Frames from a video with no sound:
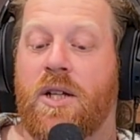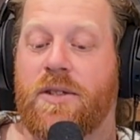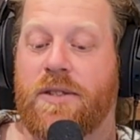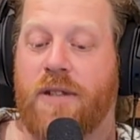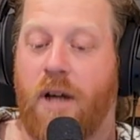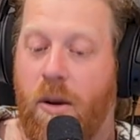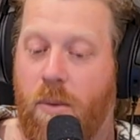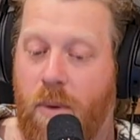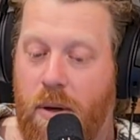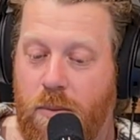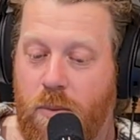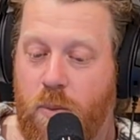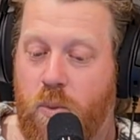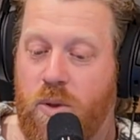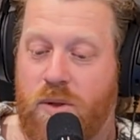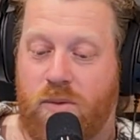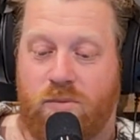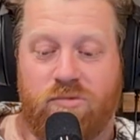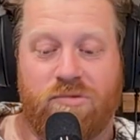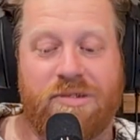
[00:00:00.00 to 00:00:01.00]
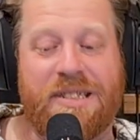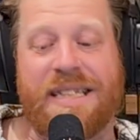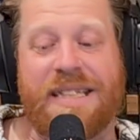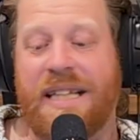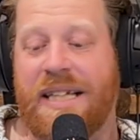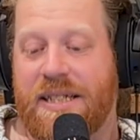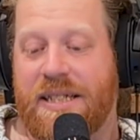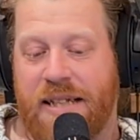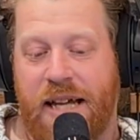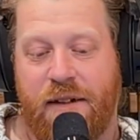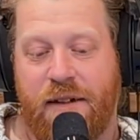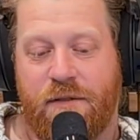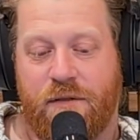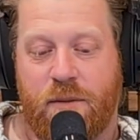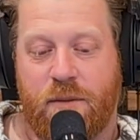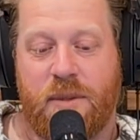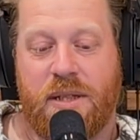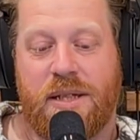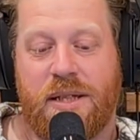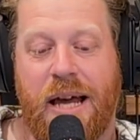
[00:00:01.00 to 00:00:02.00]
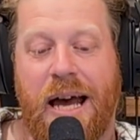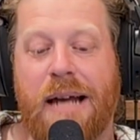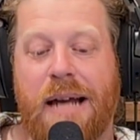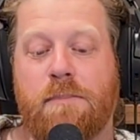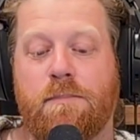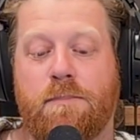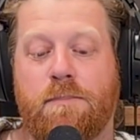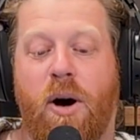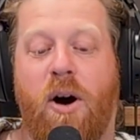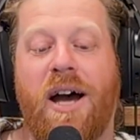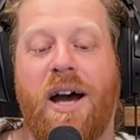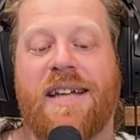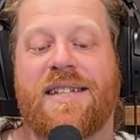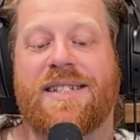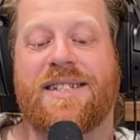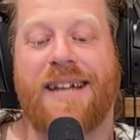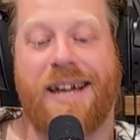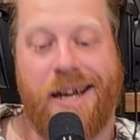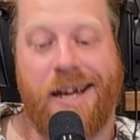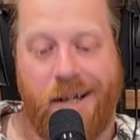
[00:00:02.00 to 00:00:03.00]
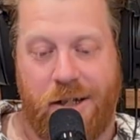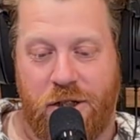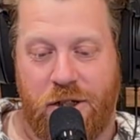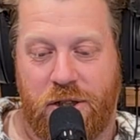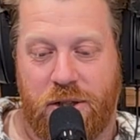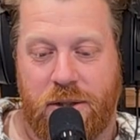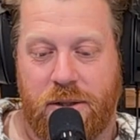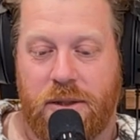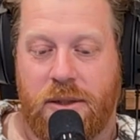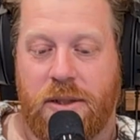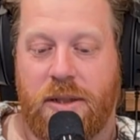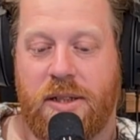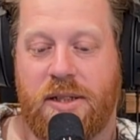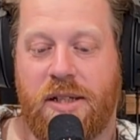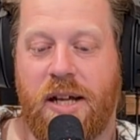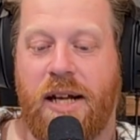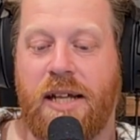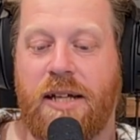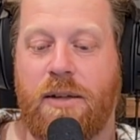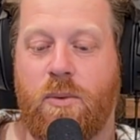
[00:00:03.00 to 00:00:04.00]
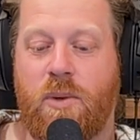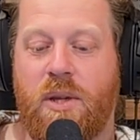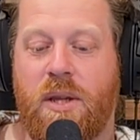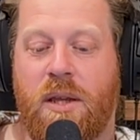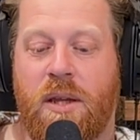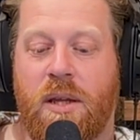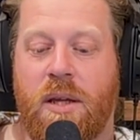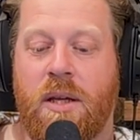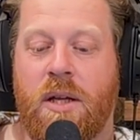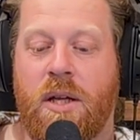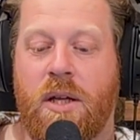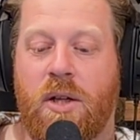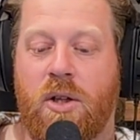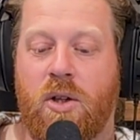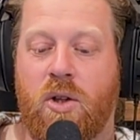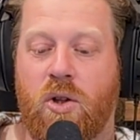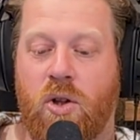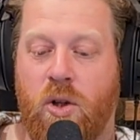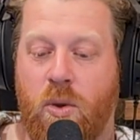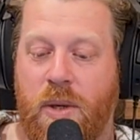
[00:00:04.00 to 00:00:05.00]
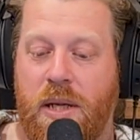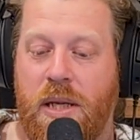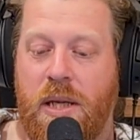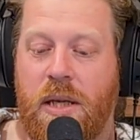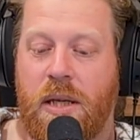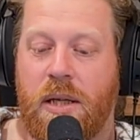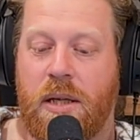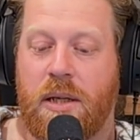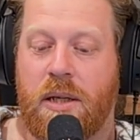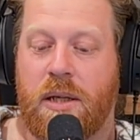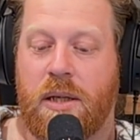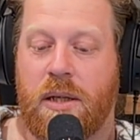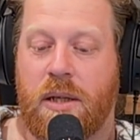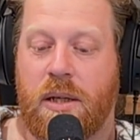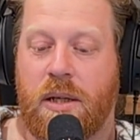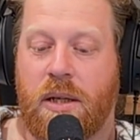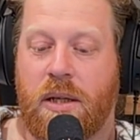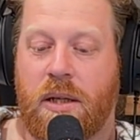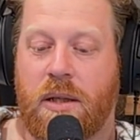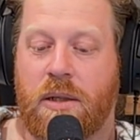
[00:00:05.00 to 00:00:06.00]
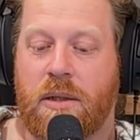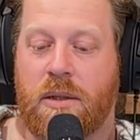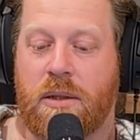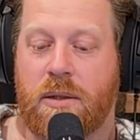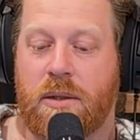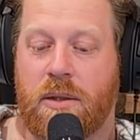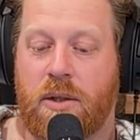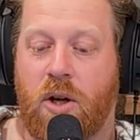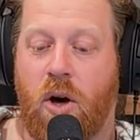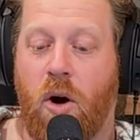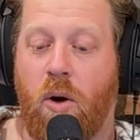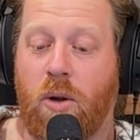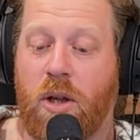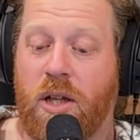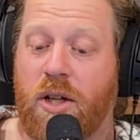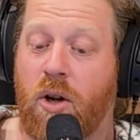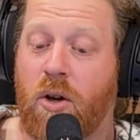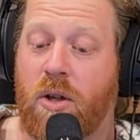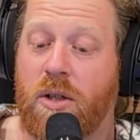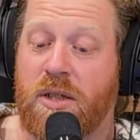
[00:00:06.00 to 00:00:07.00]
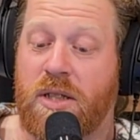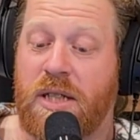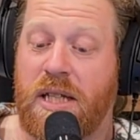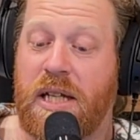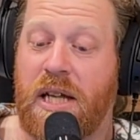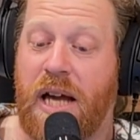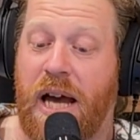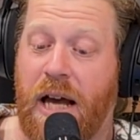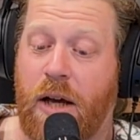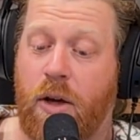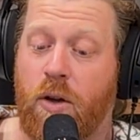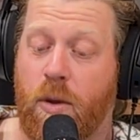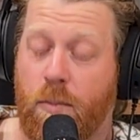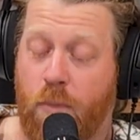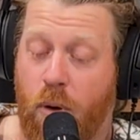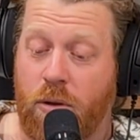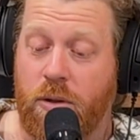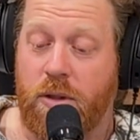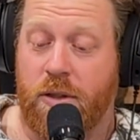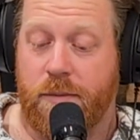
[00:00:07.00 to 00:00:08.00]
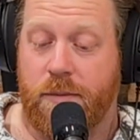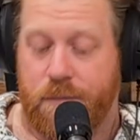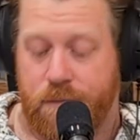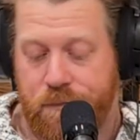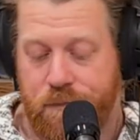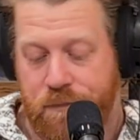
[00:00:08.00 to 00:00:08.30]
No one was really safe from its unbiased edge, starting with Louis Collenot d'Agremont.